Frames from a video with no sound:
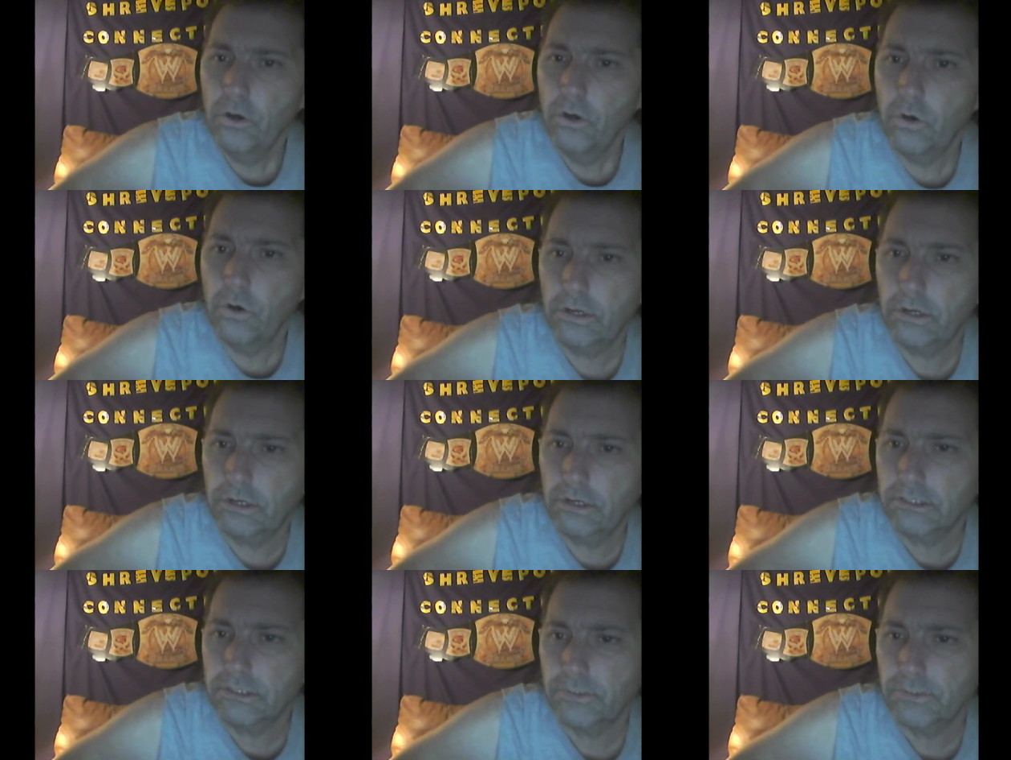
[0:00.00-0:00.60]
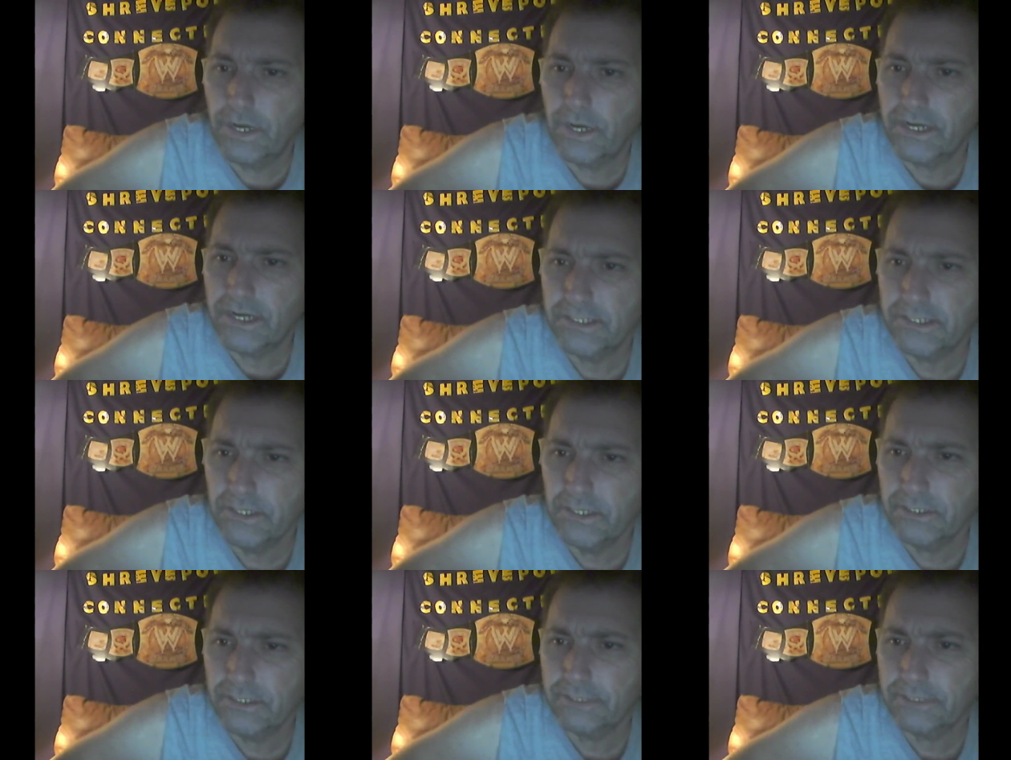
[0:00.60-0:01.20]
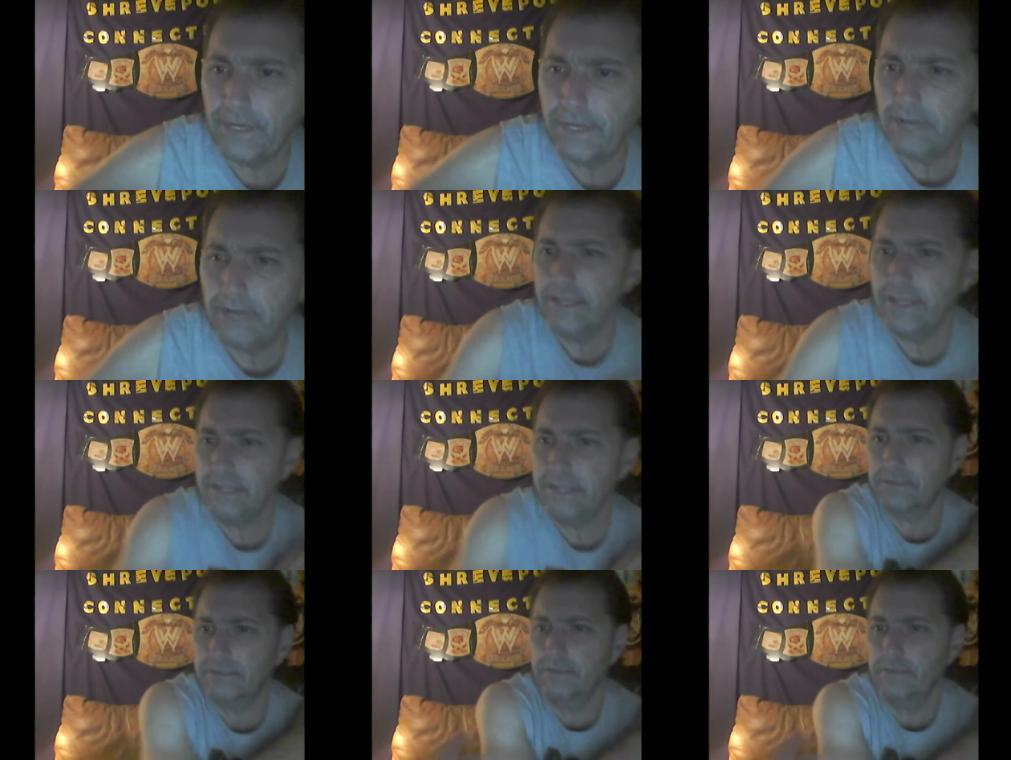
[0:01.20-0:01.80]
Orton goes to work as soon as the bell
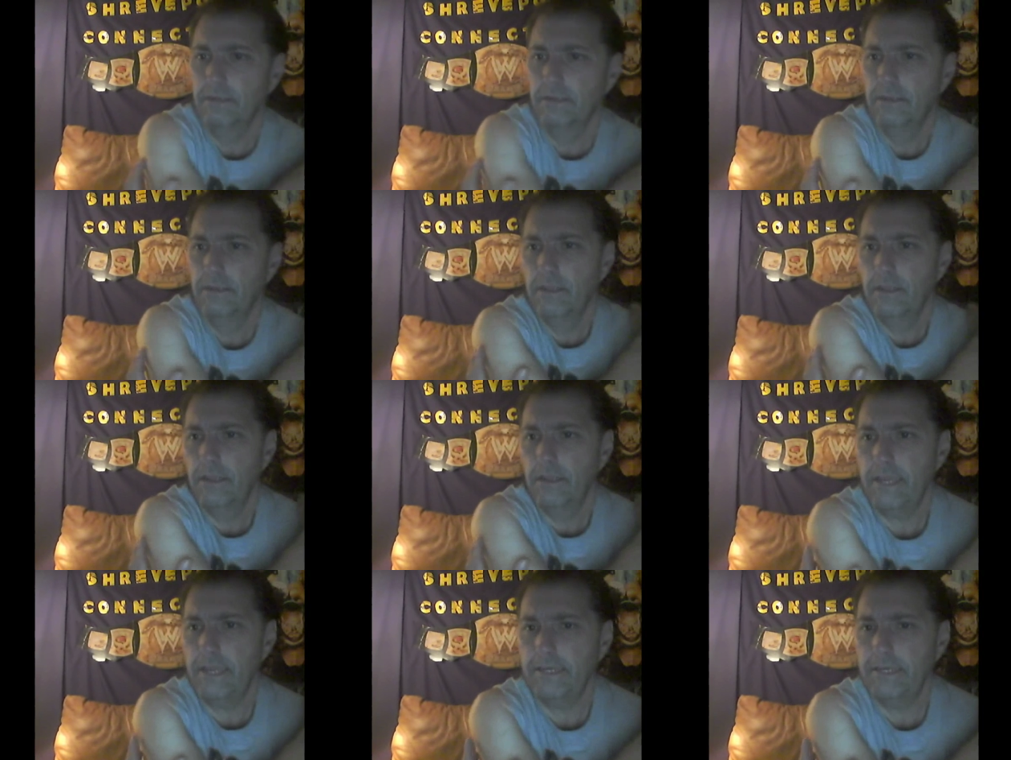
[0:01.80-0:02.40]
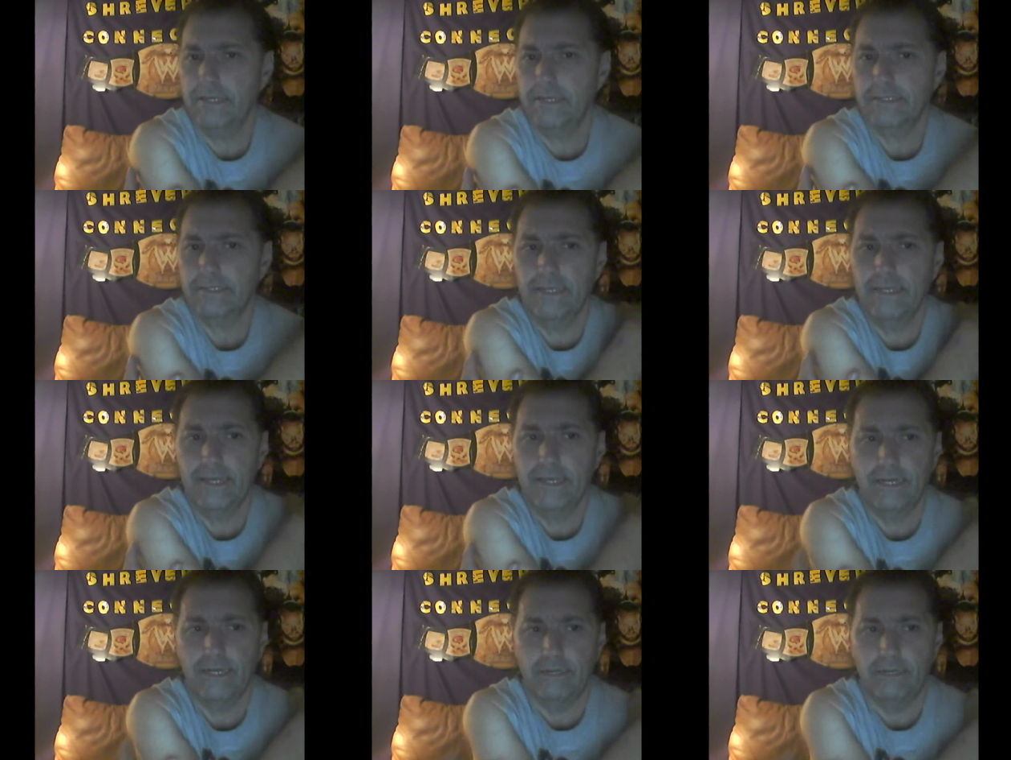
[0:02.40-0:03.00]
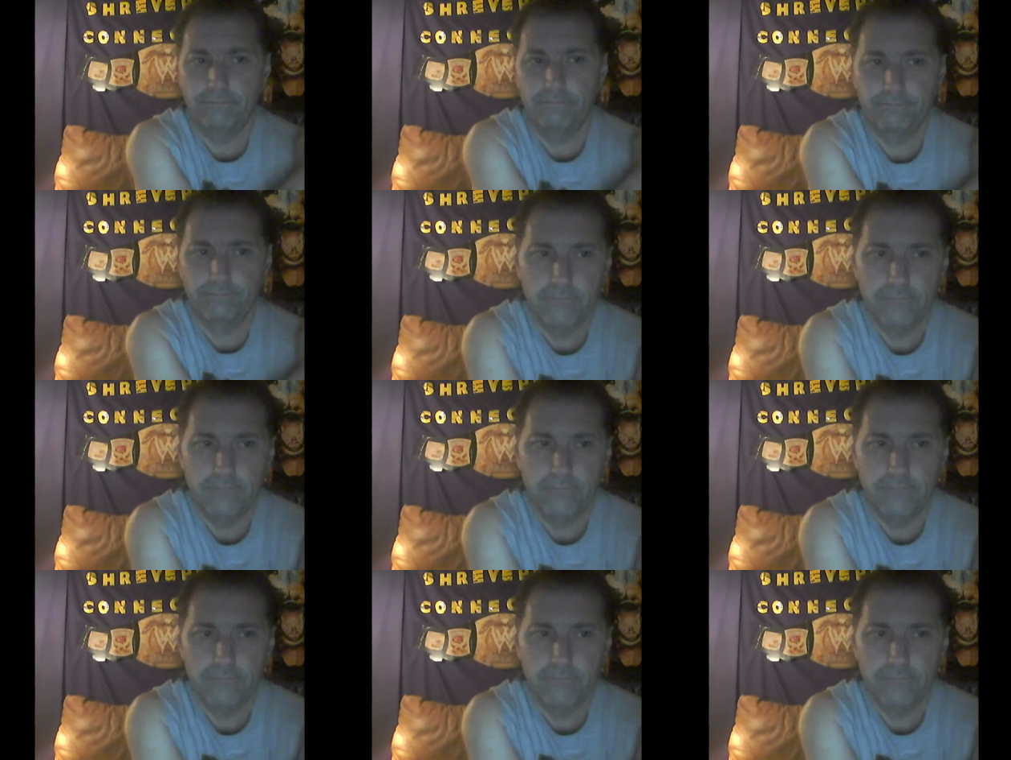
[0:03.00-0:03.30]
hits, and he doesn't let up.